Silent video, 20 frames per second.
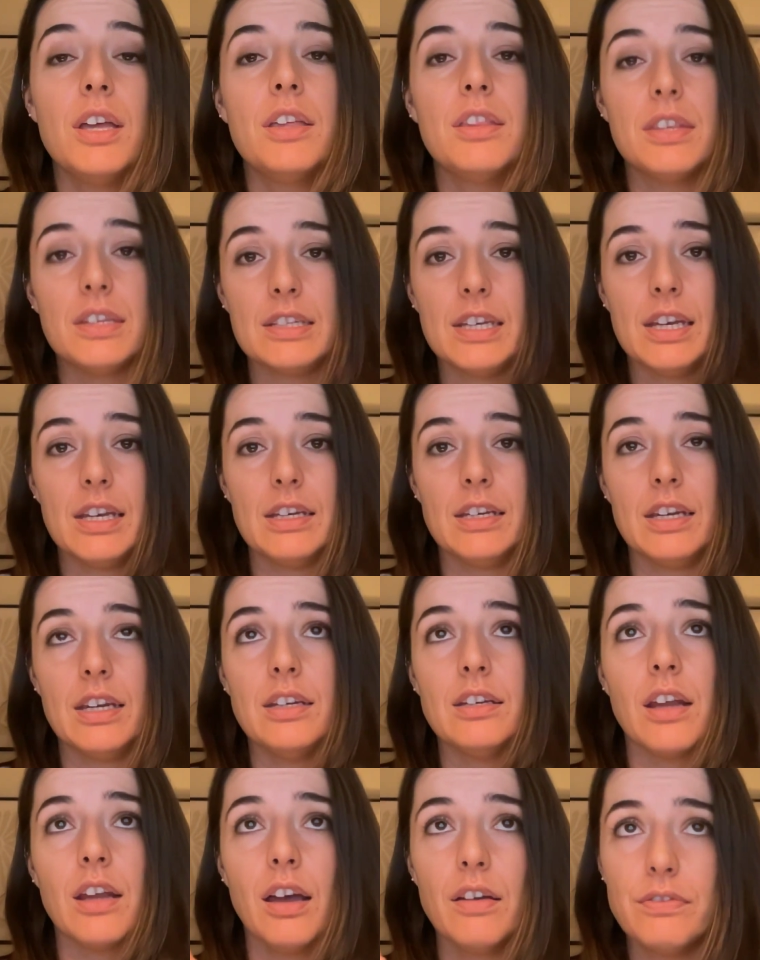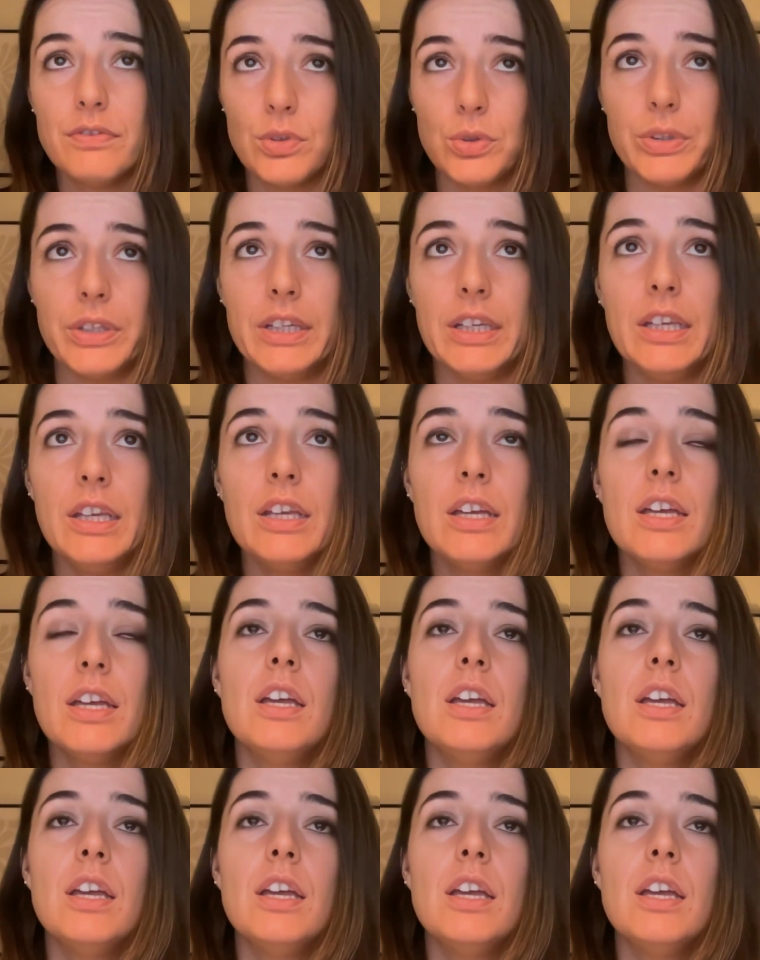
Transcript: the tendon, not fully.